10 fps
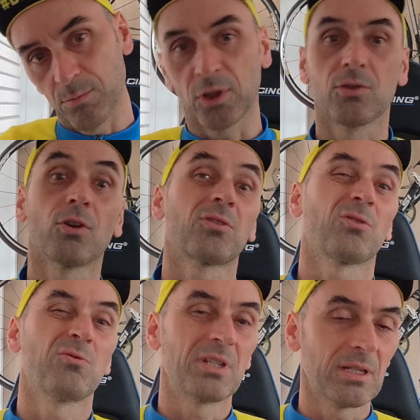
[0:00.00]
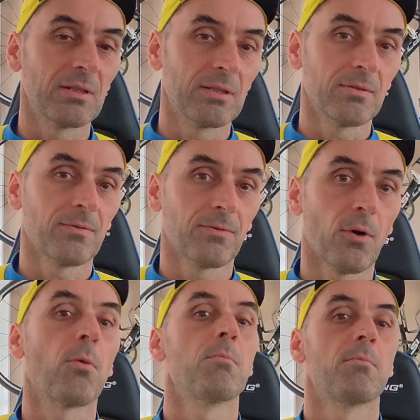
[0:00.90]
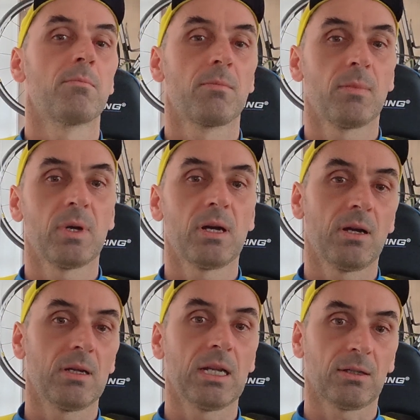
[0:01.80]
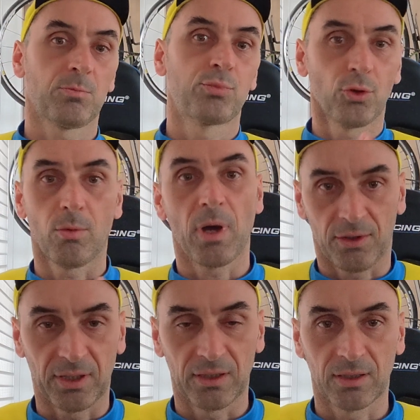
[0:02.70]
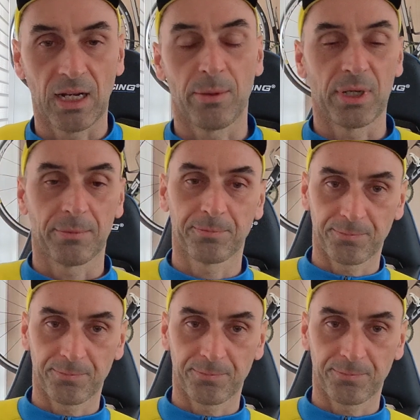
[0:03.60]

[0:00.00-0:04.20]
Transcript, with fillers: but not really for like pure mountain climbing.